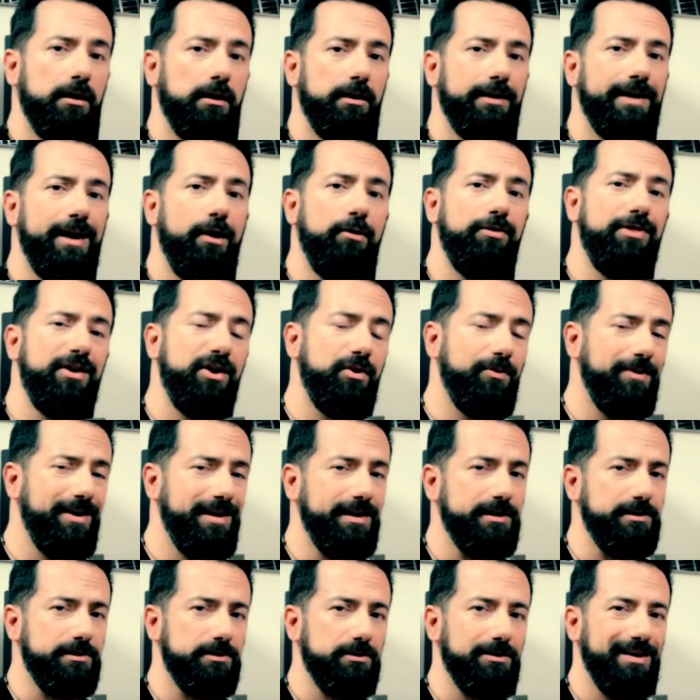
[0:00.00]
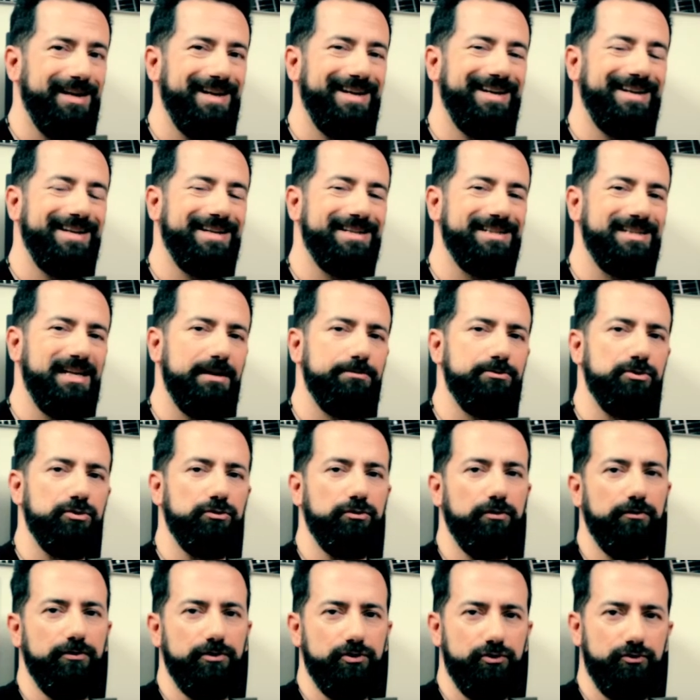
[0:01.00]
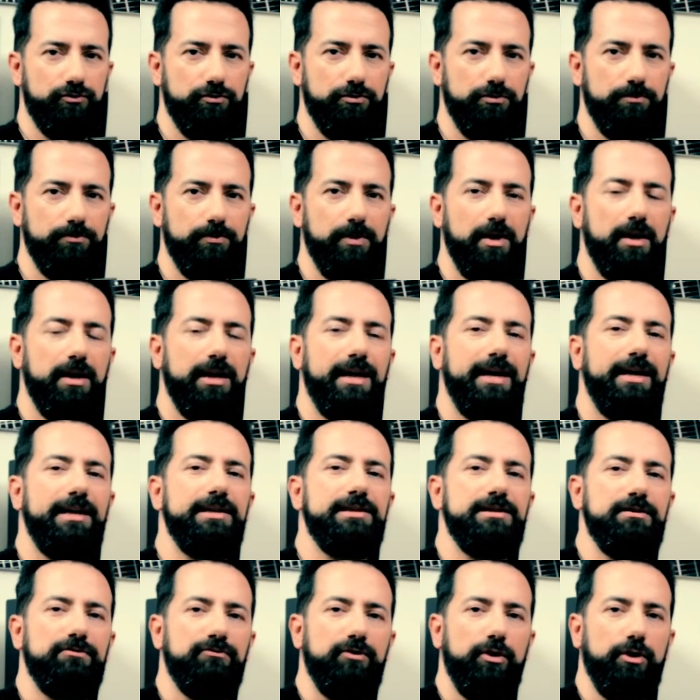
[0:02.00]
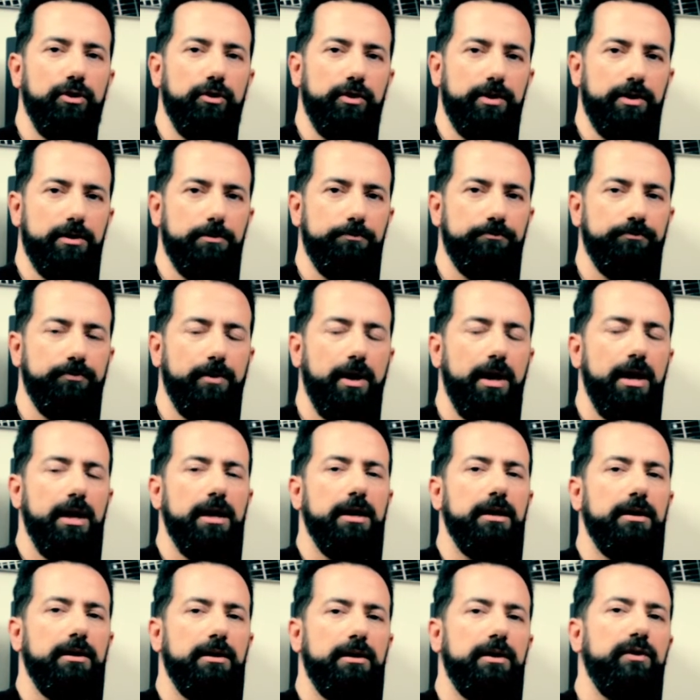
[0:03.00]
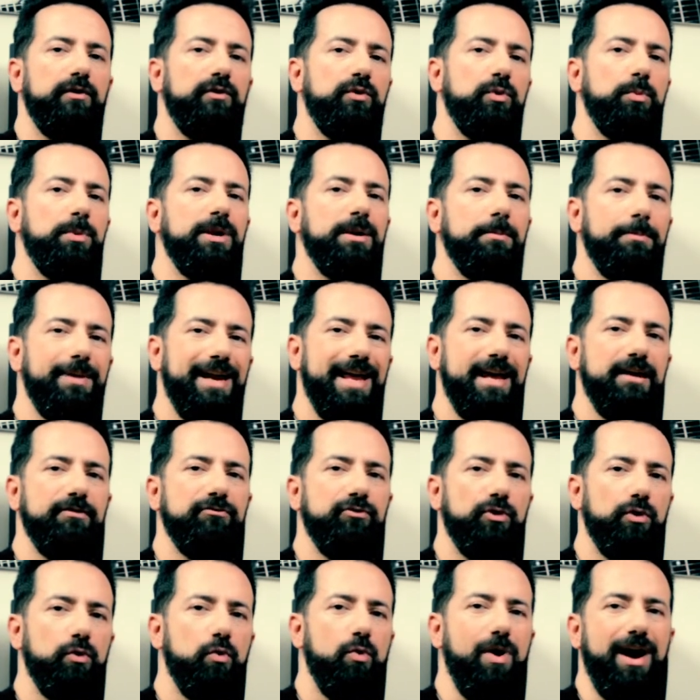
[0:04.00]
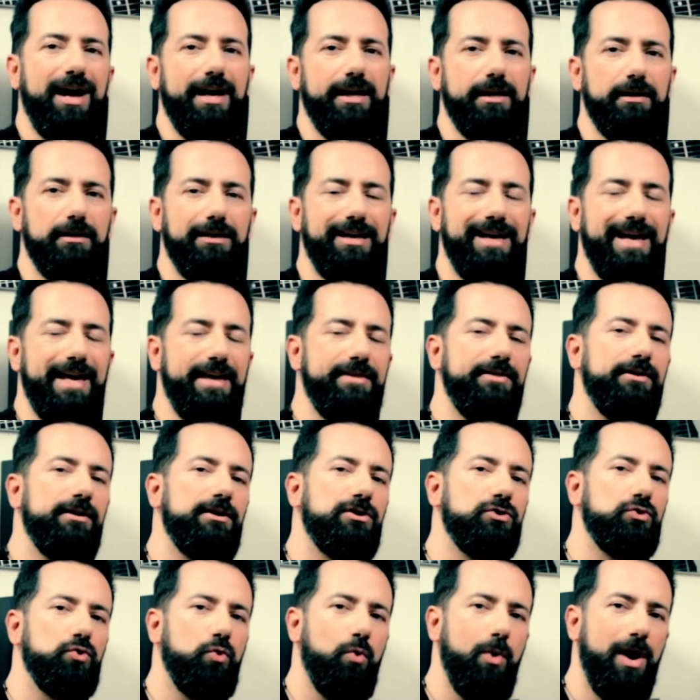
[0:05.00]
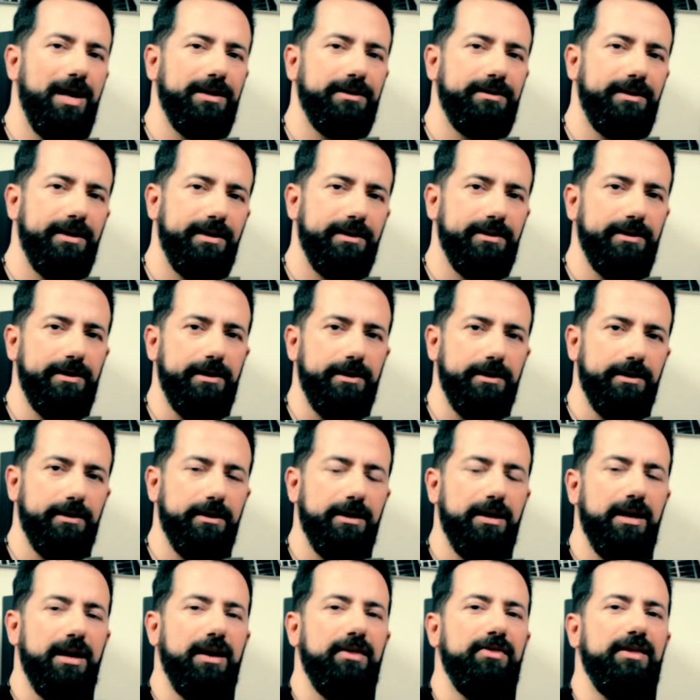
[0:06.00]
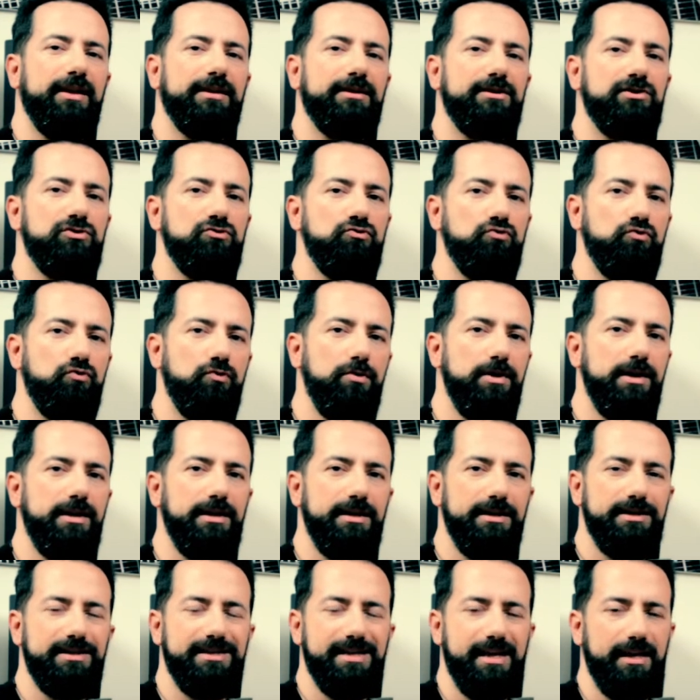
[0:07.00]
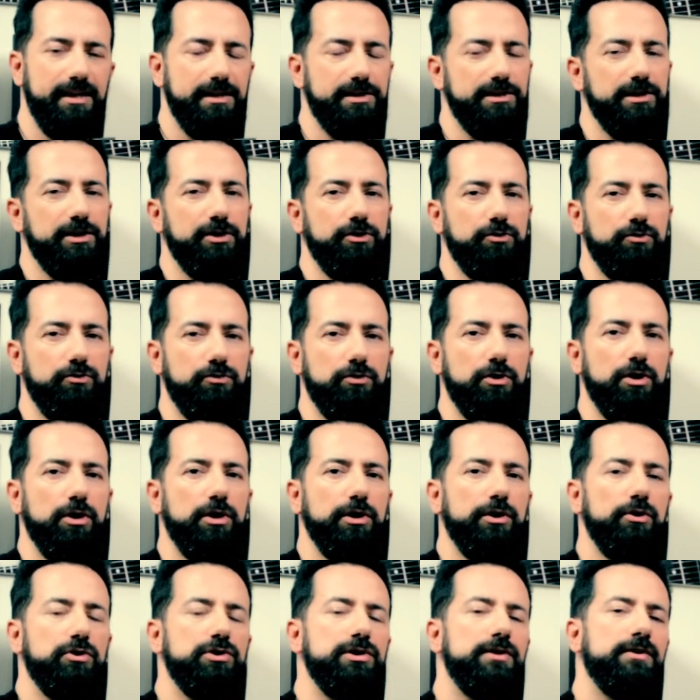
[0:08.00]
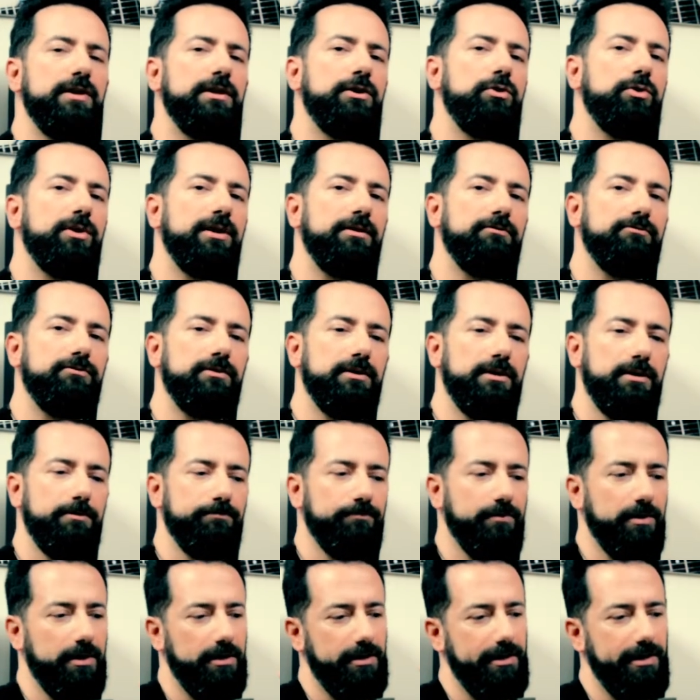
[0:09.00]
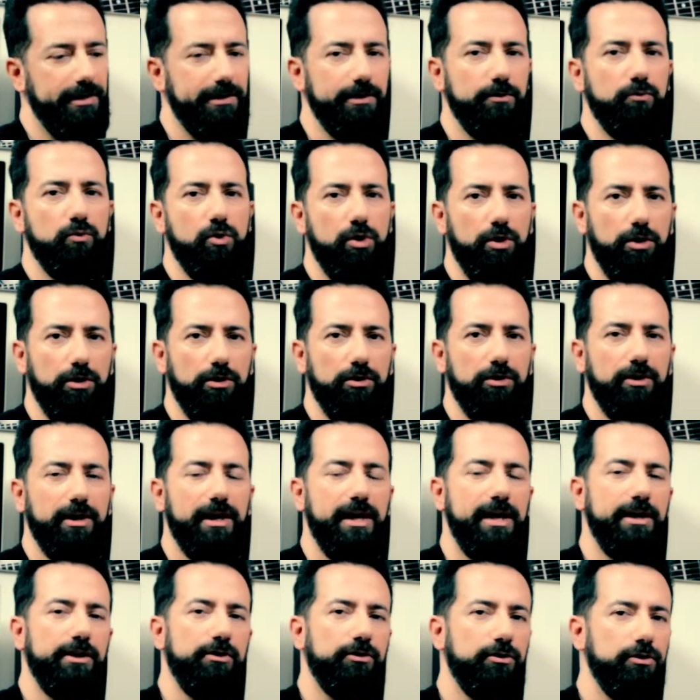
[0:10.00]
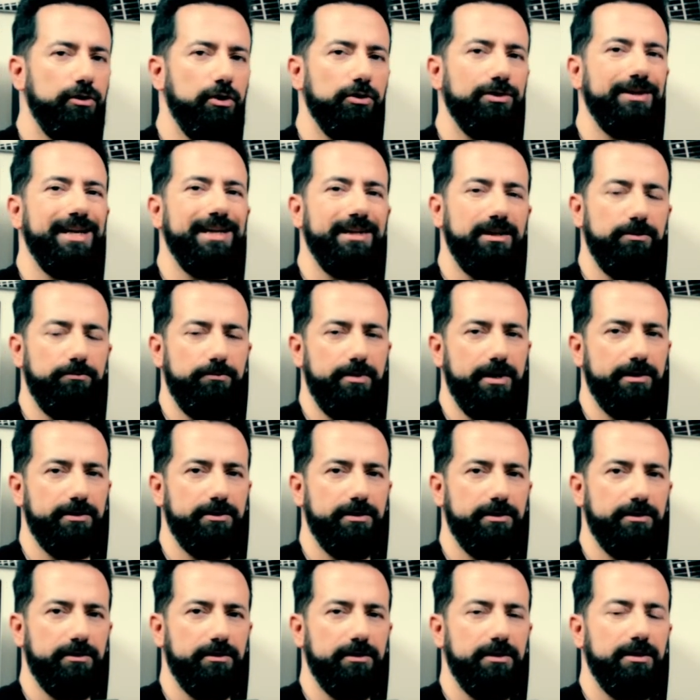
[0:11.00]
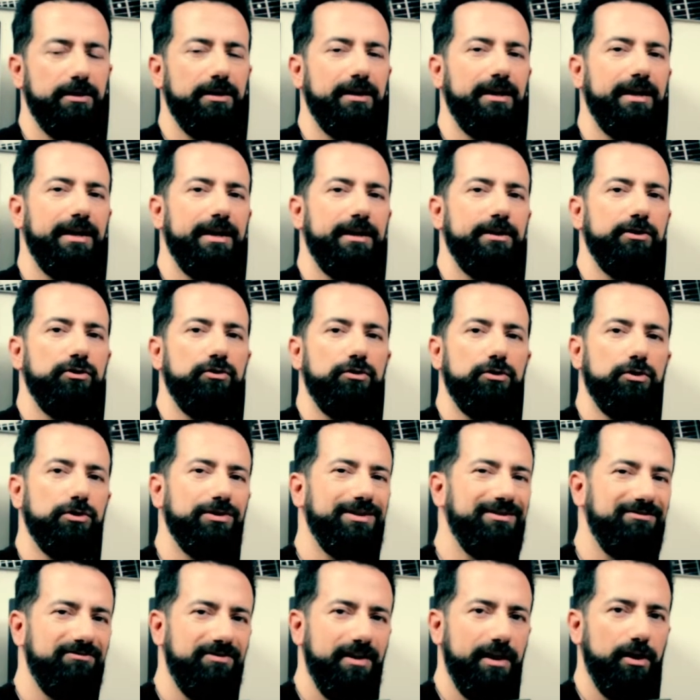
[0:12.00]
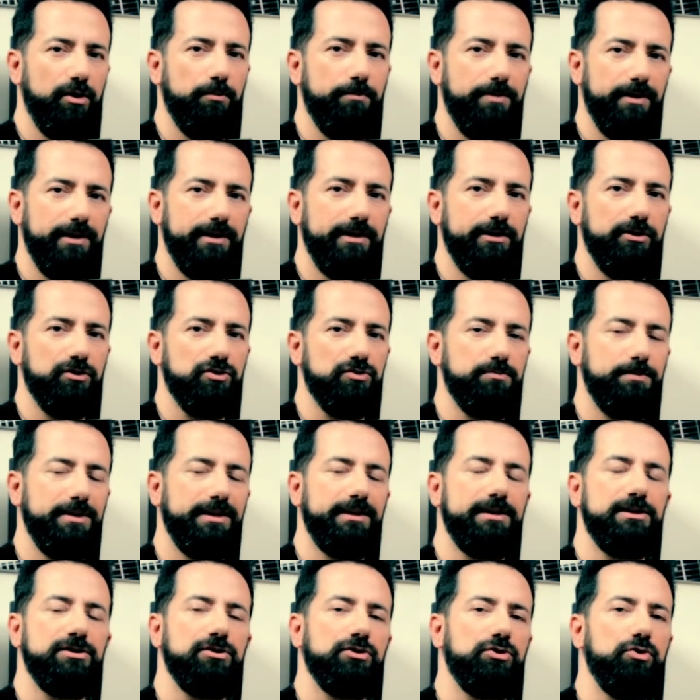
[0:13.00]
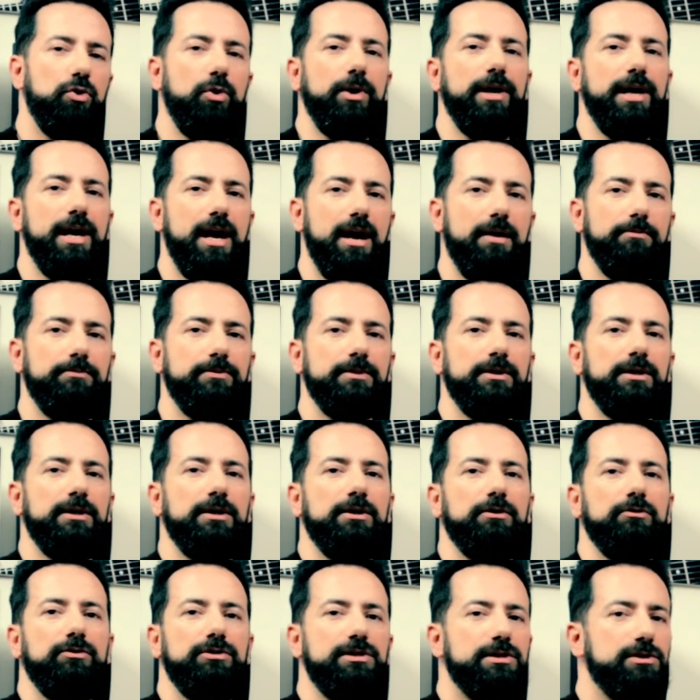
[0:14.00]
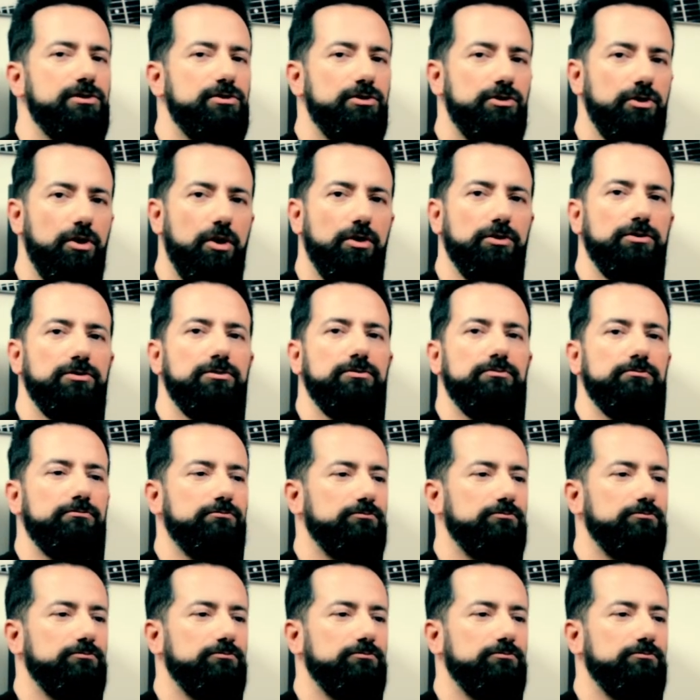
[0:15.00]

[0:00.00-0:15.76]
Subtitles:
Now there is an exception to this rule, and it's the following. If you've been playing for a while and there is one technique that's really challenging you, you see that you have hit a wall and you're not getting better and you're not developing, your speed is not going up, you're just not